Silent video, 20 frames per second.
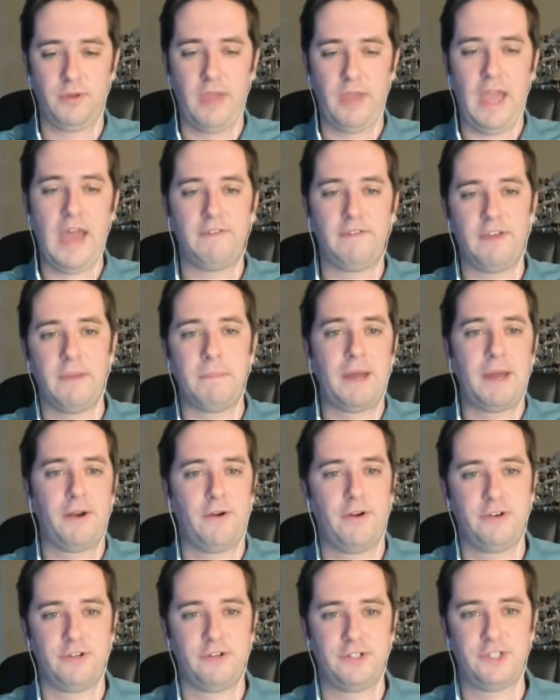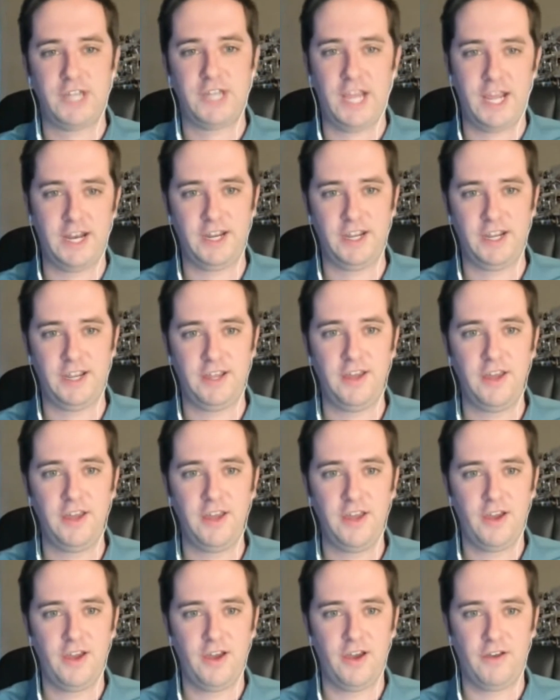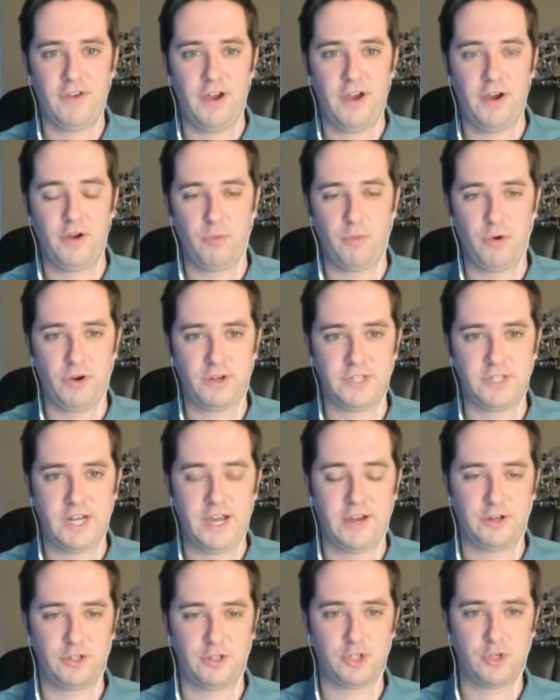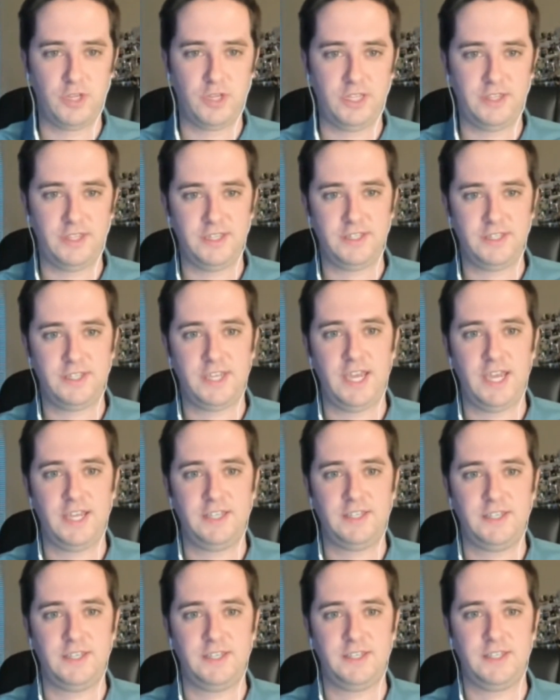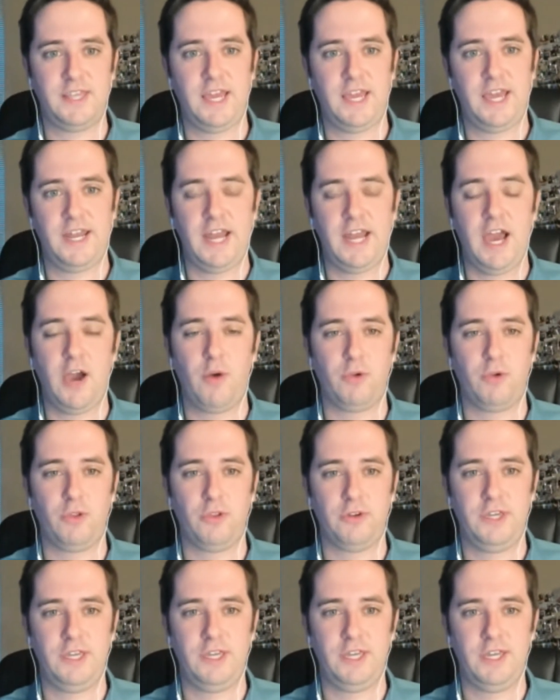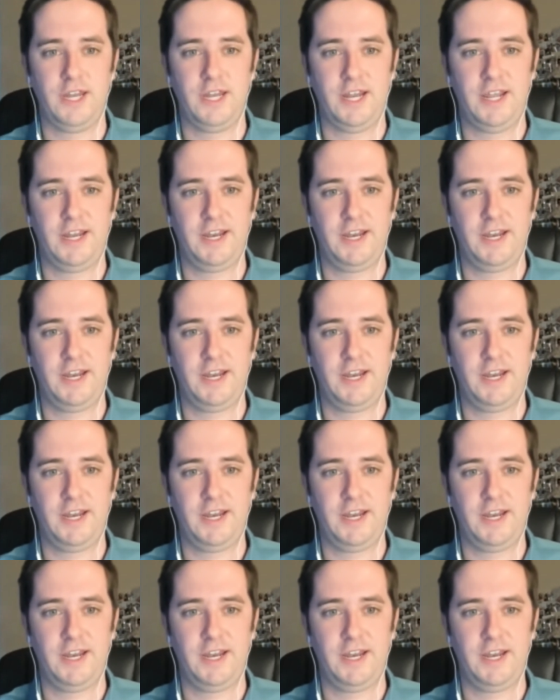having a better understanding of how it works and how to treat these cases? That now we're looking at it